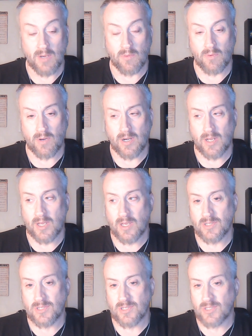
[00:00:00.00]

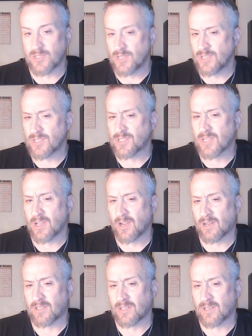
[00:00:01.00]
Whereas this Jesus
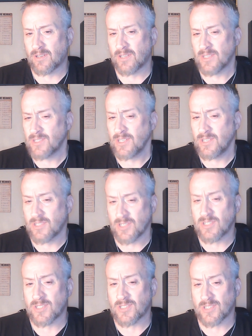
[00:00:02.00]
character, isn't he
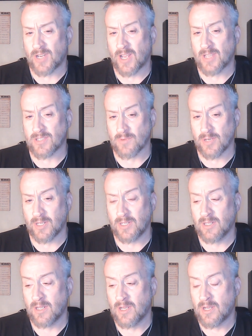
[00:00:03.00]
Jesus the
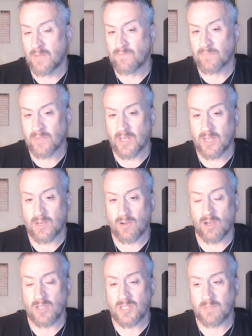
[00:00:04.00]
Nazarene? It
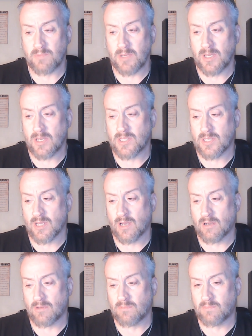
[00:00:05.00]
all speaks
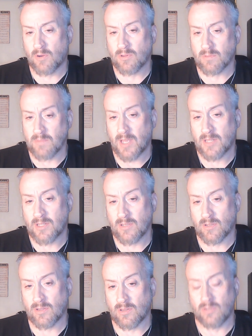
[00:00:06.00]
of both
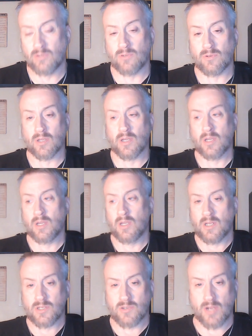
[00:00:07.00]
Matthew and Luke
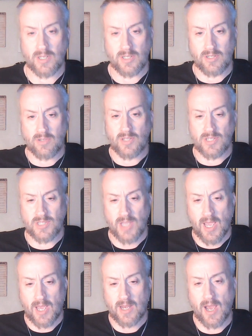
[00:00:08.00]
trying to do this
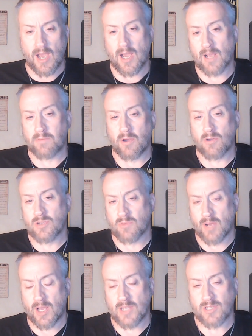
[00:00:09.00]
ad hoc
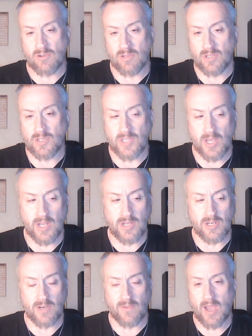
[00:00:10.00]

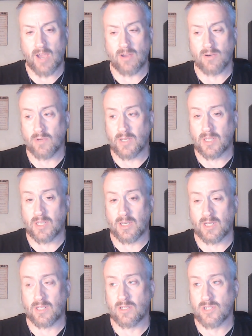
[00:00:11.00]
post-rationalization of how do we
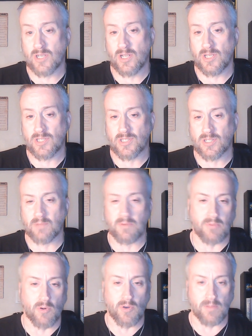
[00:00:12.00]
get Jesus to be
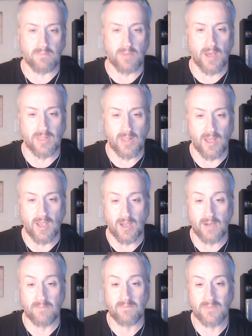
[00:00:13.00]
born in
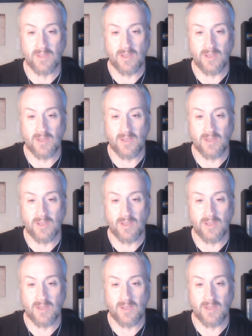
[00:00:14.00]
Bethlehem.